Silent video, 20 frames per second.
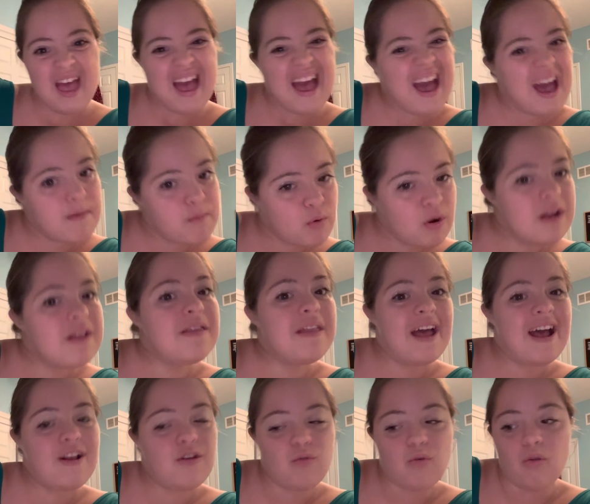a more
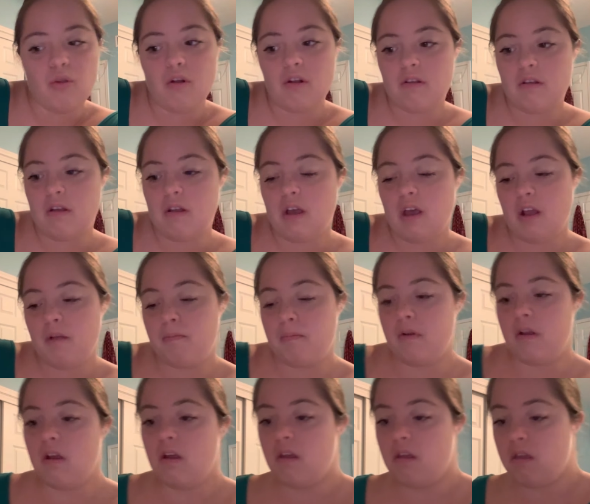natural look tonight,
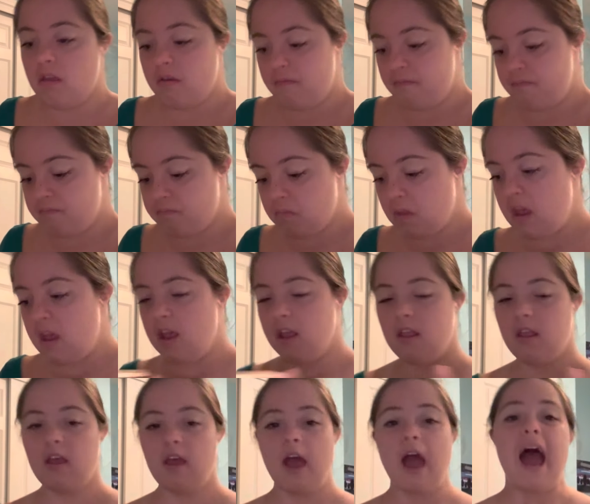because
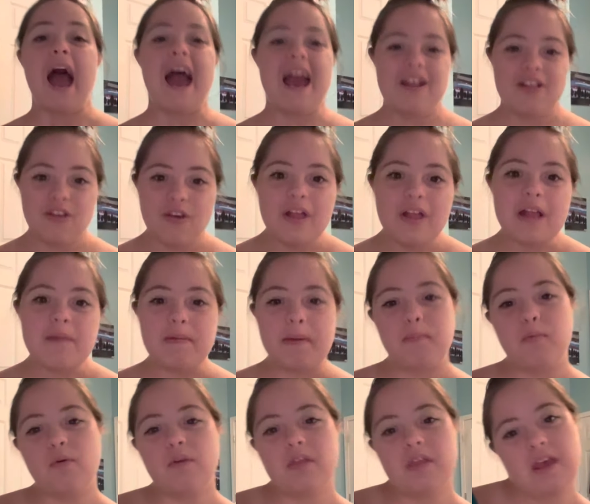I do like
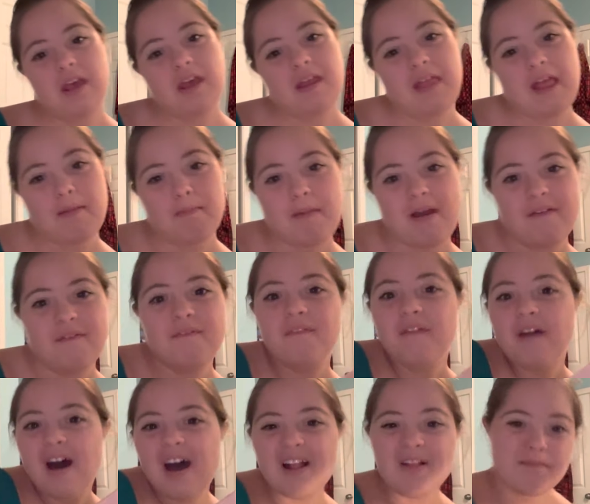people seeing like my
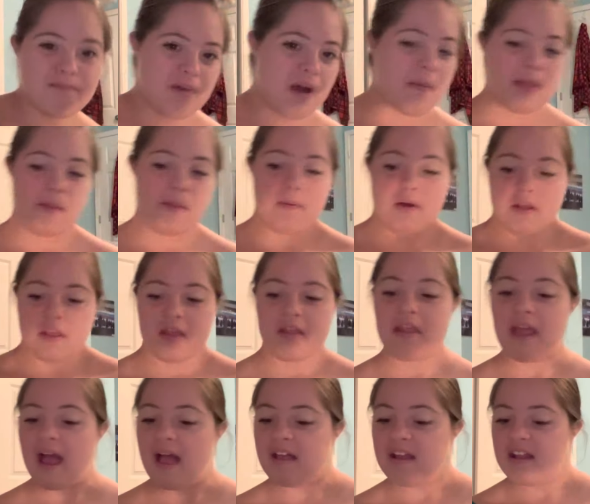fun, bubbly
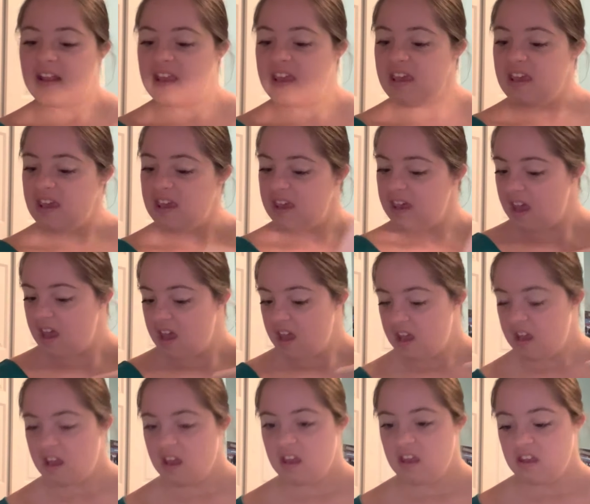personality,
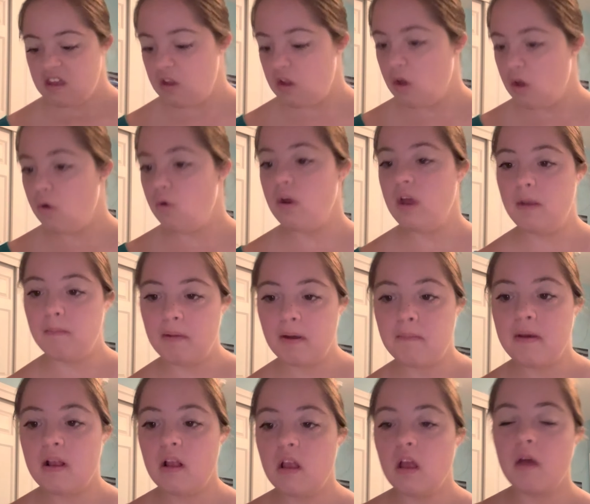you know, in my
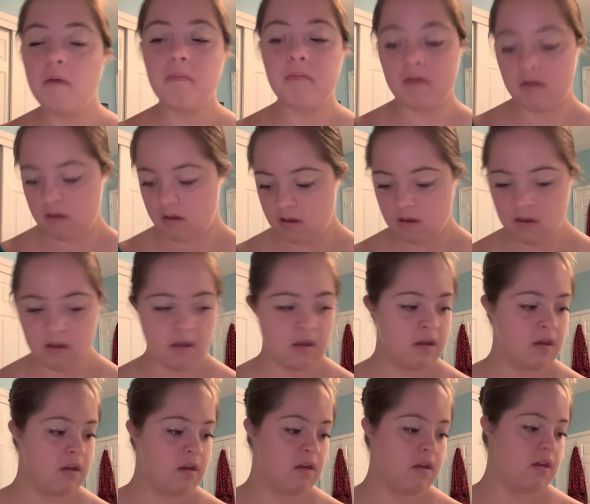makeup.
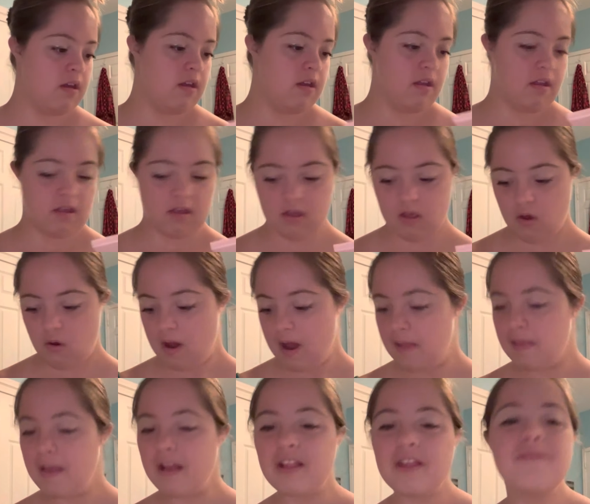So I
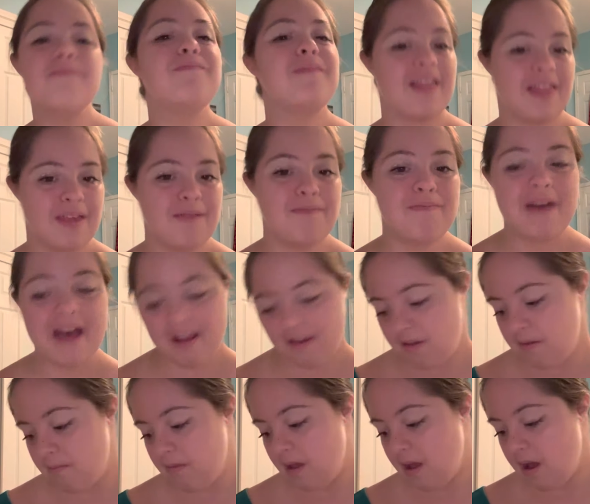like to mix and match
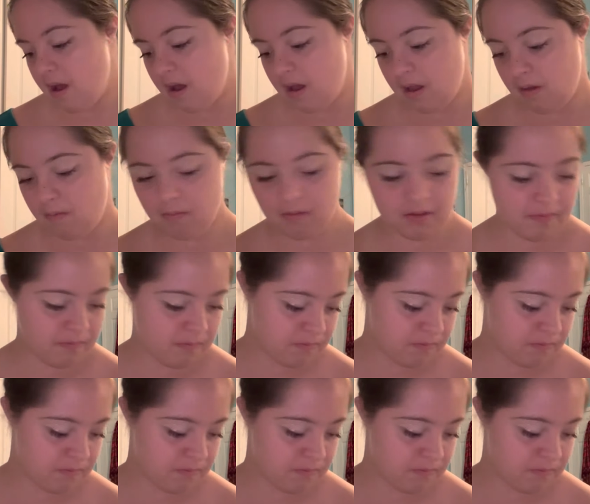sometimes.